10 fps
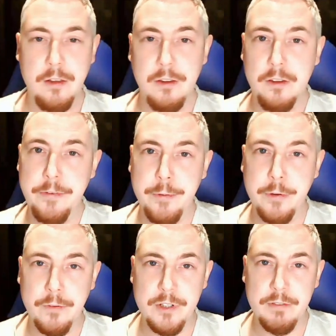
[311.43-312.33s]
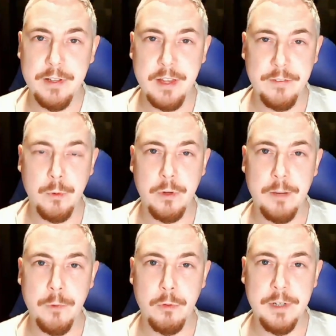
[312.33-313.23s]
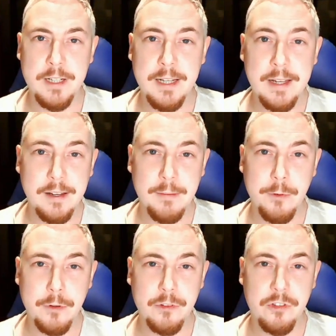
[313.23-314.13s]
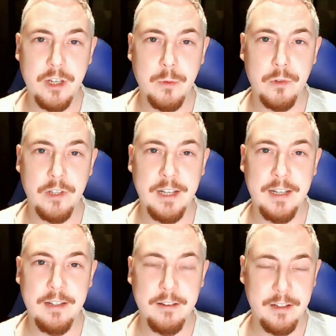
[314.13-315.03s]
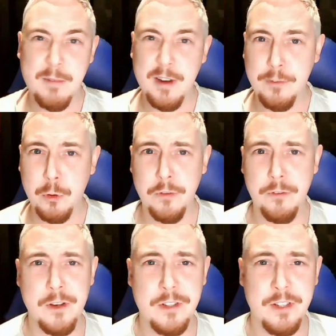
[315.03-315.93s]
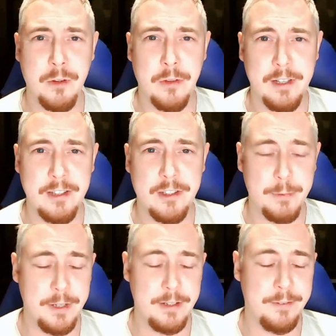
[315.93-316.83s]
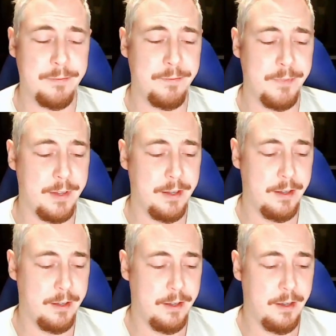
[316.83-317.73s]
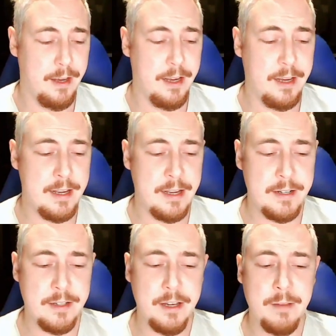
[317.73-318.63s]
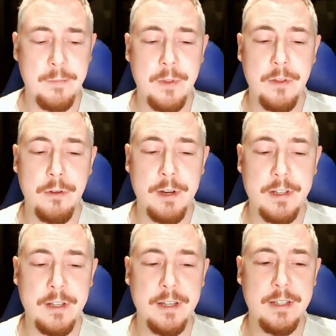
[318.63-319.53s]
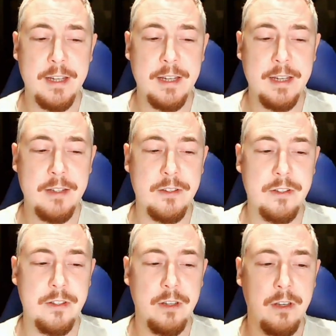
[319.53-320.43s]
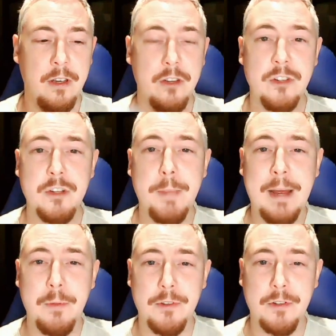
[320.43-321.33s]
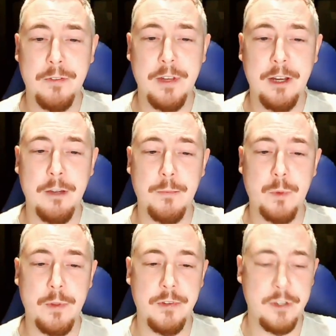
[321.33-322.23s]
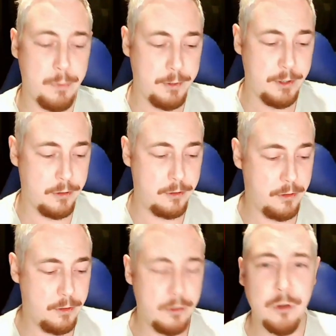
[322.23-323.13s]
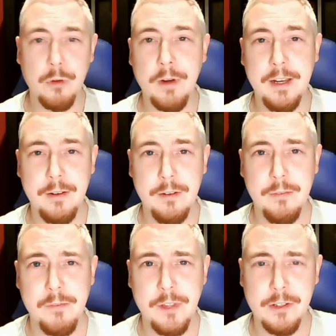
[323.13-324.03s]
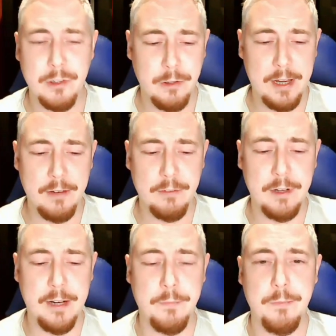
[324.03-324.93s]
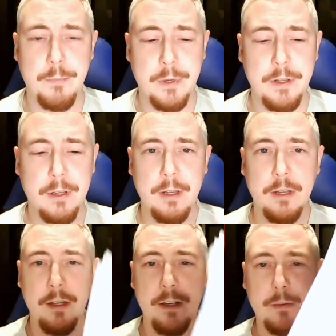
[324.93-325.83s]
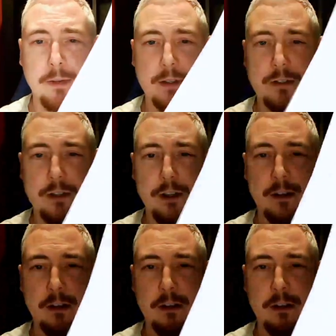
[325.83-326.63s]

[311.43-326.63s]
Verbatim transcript: you can obviously read that if you want. I'm not reading it. I'm not seeing what's in it. I might have caught the first thing on the list, but you know. And um, the rest of this is just about the stuff that it comes with. So there's probably not not a great thing to look at right now, but you know, it's uh,